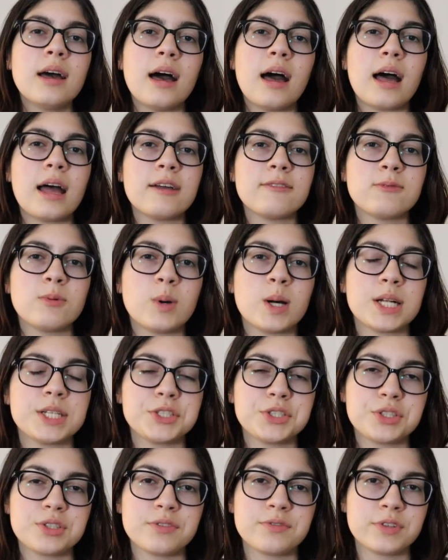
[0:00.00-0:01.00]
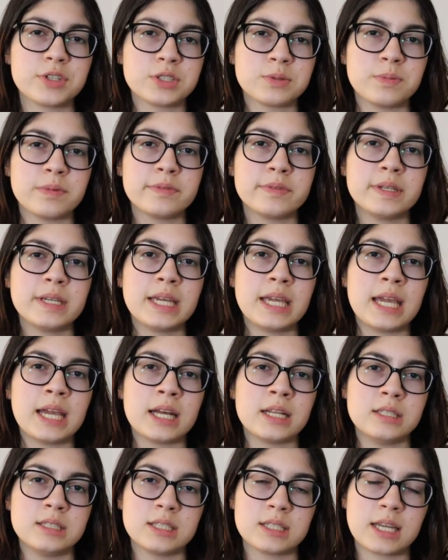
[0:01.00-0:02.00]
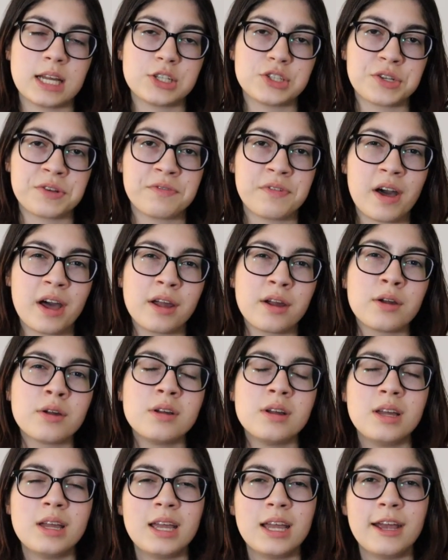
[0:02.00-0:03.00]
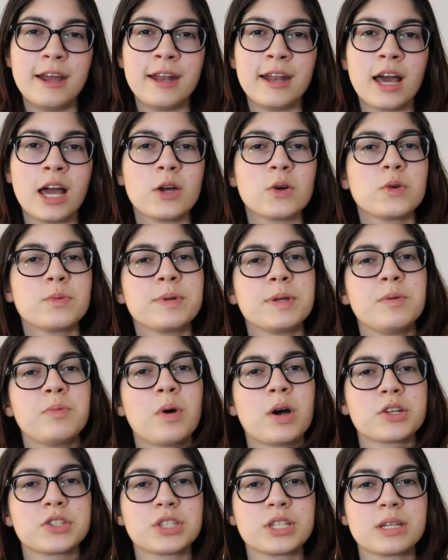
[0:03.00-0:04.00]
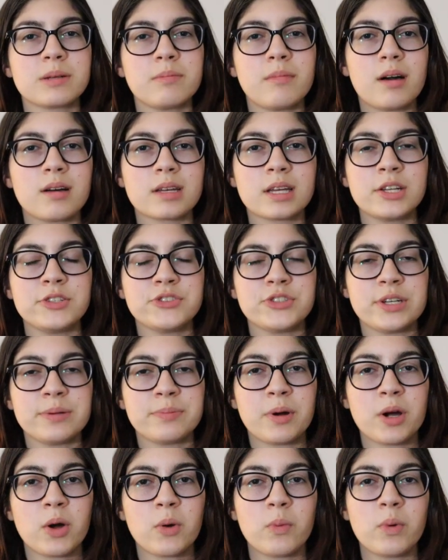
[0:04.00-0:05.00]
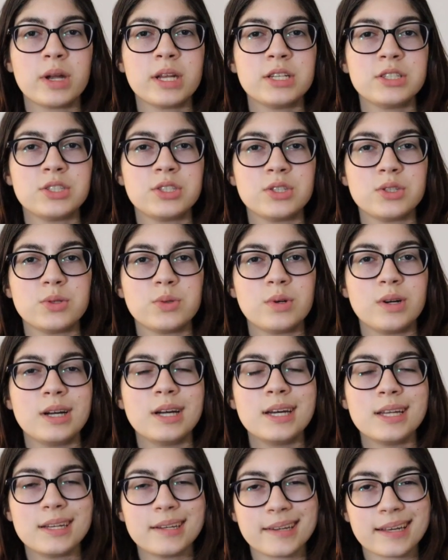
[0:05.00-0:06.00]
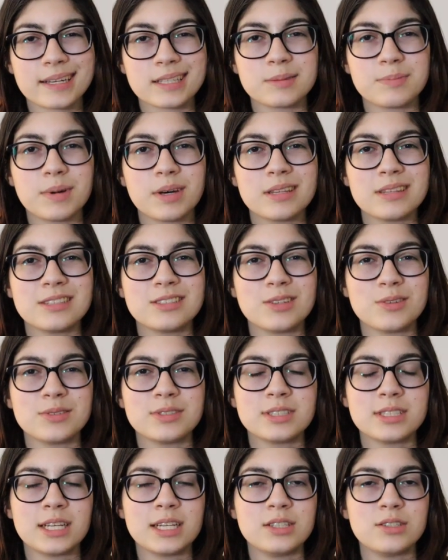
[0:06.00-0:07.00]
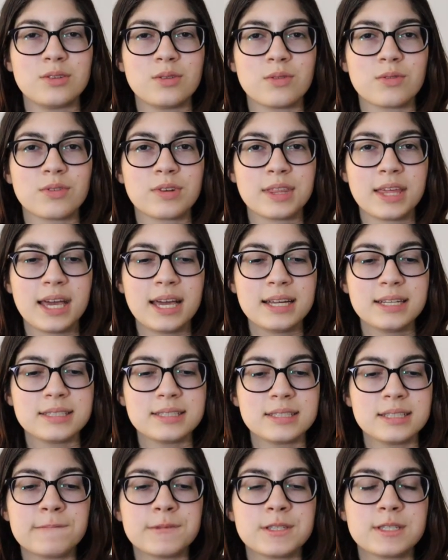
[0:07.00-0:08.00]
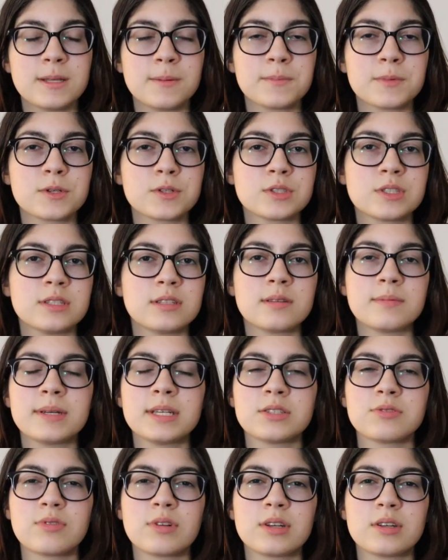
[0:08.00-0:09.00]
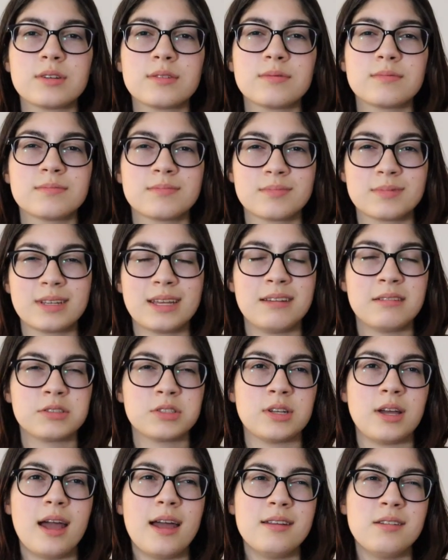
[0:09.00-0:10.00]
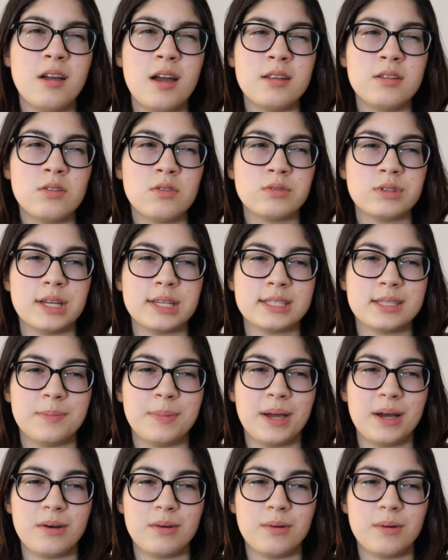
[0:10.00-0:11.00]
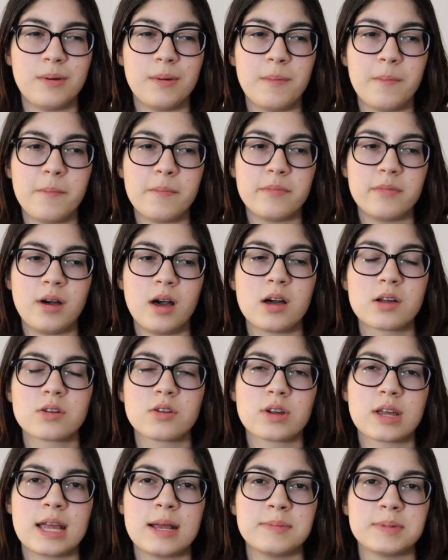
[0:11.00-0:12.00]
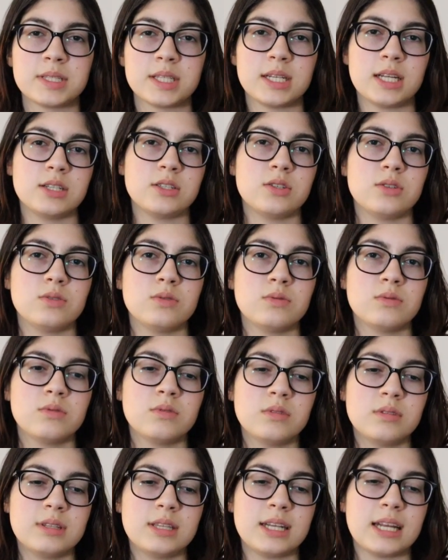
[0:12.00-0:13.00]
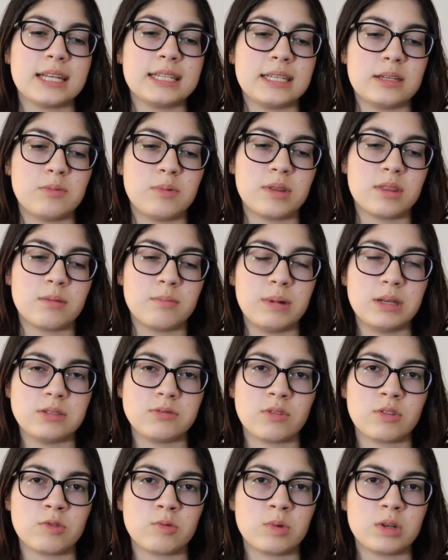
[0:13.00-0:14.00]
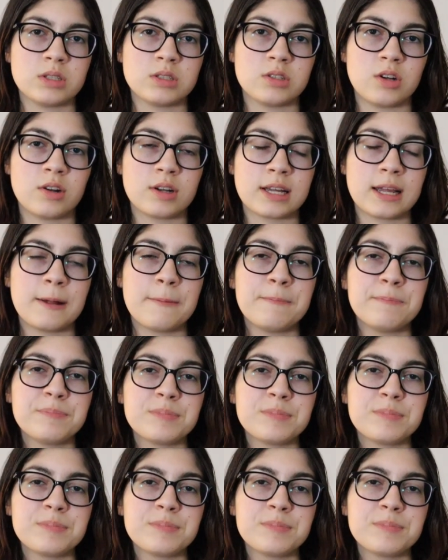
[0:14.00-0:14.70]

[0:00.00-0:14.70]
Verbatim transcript: I've watched the first movie and Catching Fire, and I will be watching Mockingjay Part 1 and 2 next month, so stay tuned for that. Similar to The Maze Runner, actually, I, I know less about Hunger Games than I do, than I did with Maze Runner while starting it.